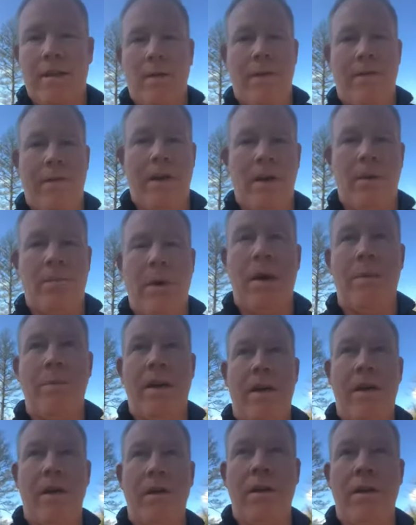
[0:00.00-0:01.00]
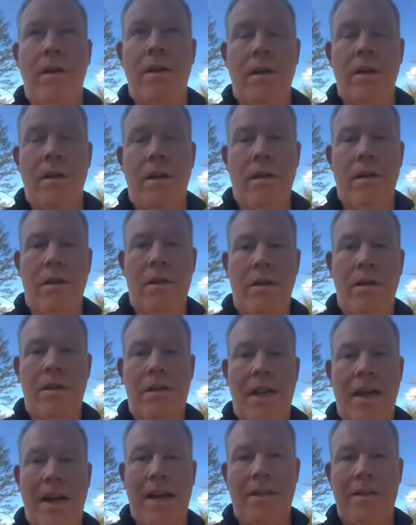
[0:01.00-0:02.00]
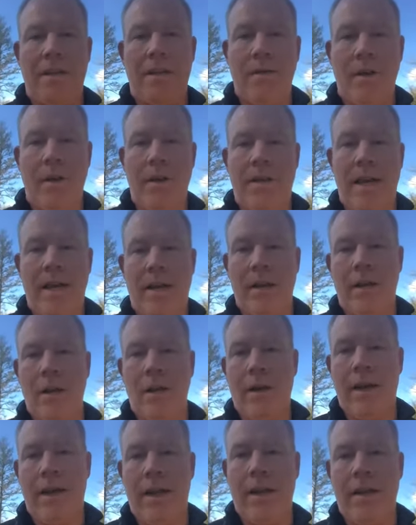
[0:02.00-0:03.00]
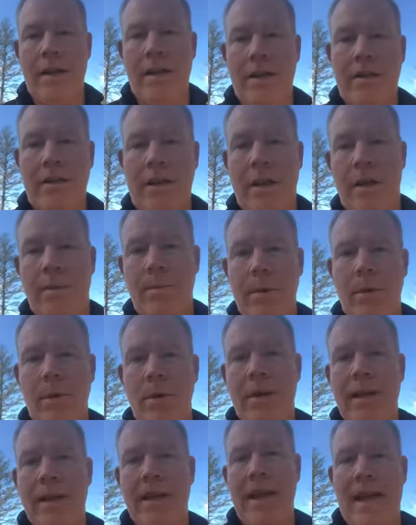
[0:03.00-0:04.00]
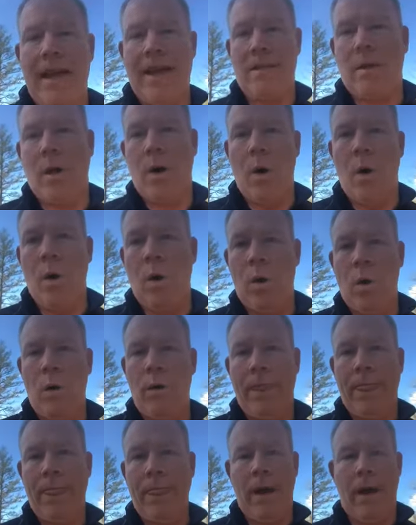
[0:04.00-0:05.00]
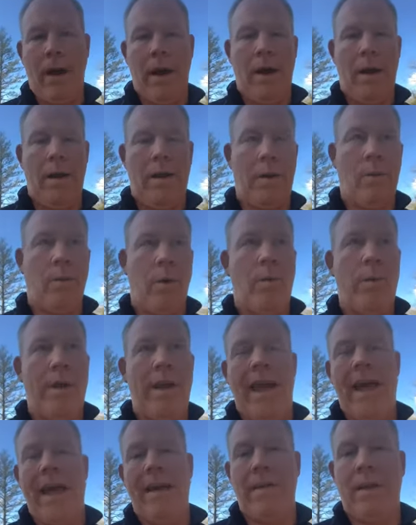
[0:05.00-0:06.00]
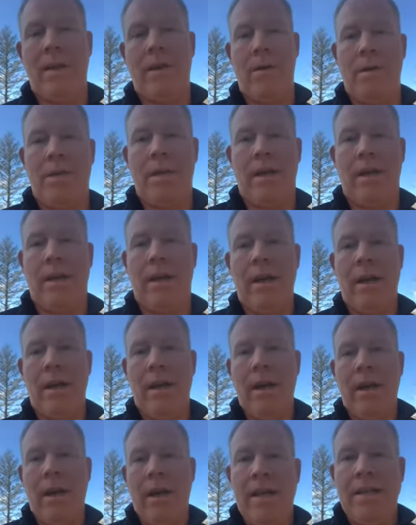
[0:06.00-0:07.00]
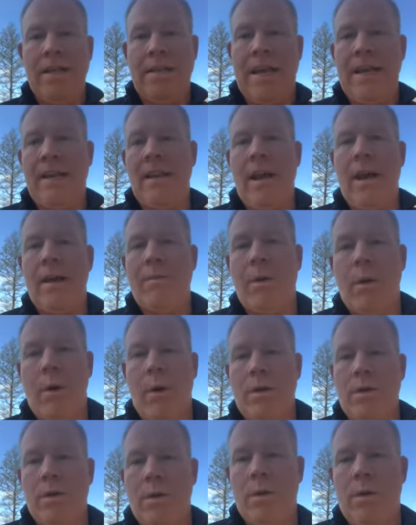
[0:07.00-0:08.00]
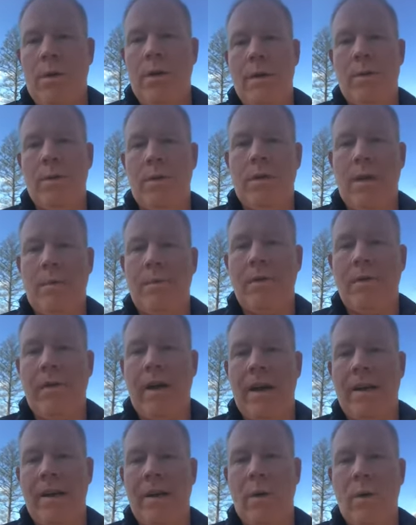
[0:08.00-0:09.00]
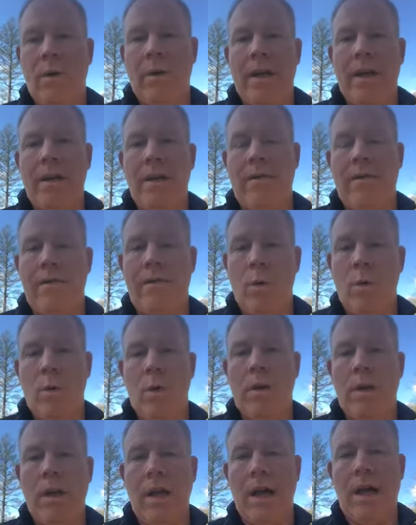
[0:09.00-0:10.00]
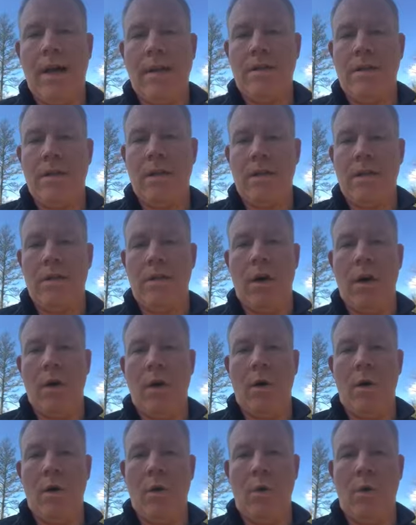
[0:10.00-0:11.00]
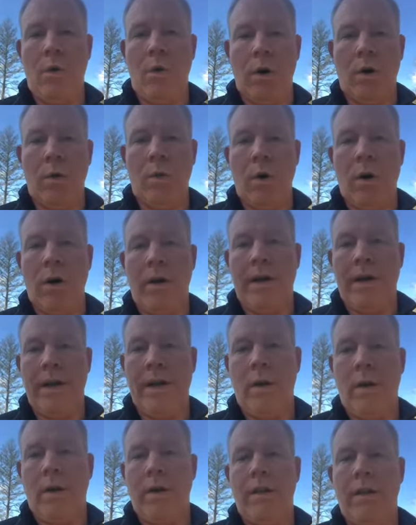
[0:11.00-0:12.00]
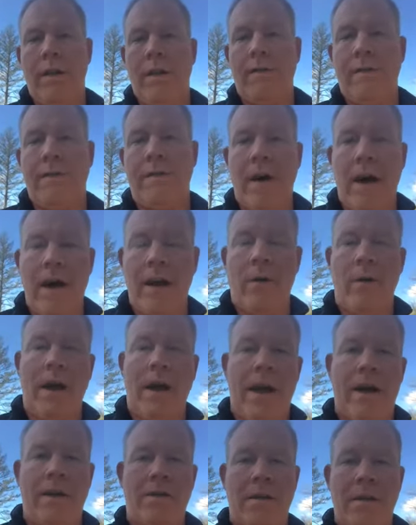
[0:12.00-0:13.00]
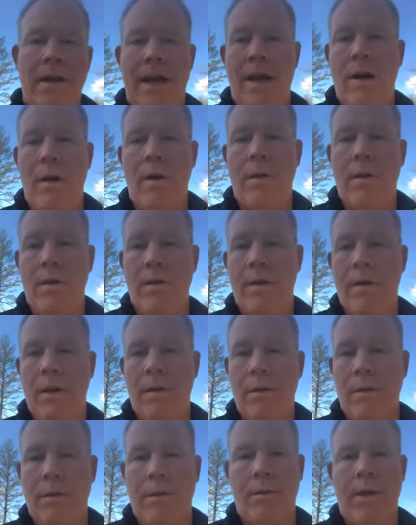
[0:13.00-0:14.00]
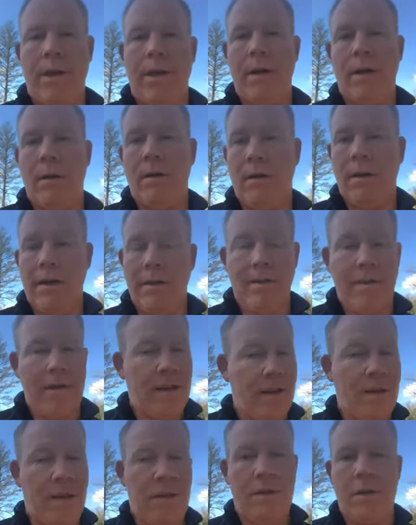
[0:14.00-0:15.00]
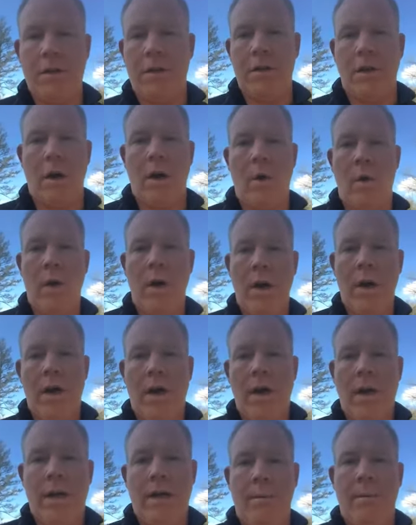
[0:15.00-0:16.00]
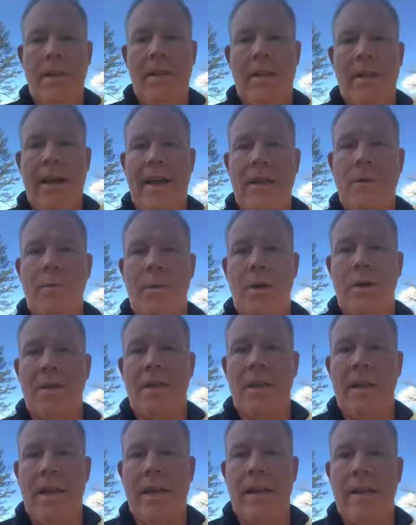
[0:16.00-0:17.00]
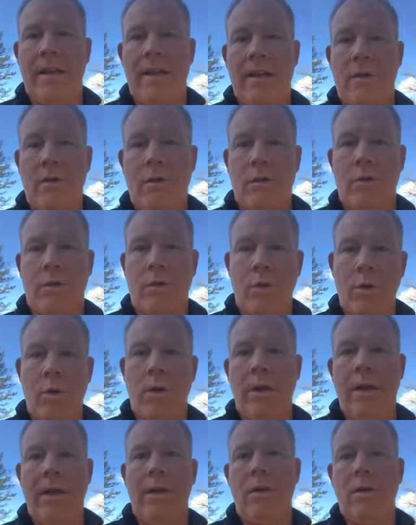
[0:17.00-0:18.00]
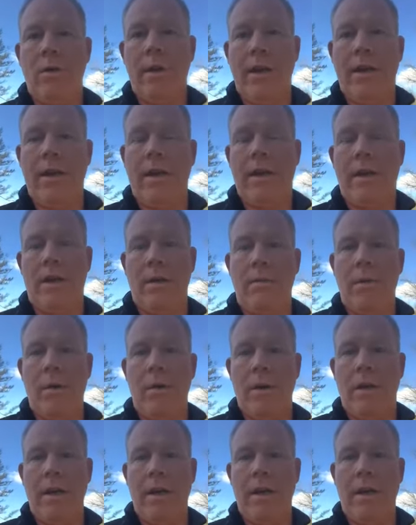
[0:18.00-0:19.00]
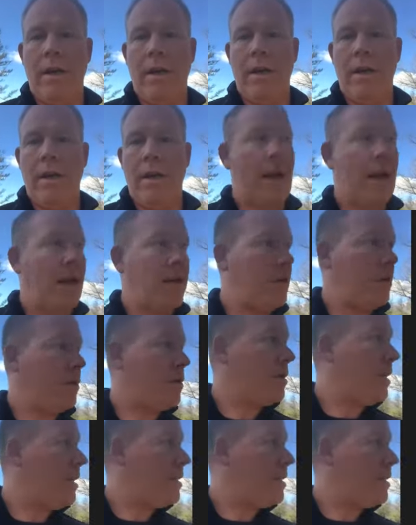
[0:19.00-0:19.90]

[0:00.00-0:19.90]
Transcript: so I figured it'd probably be a good chance to really take a look at this community as a whole. And what we have here was a 10-lot parcel that was subdivided only into 4 lots. So we're working on the final house now. The other 3 are lived in. So you'll be the last person in this truly unique community. And as you'll see,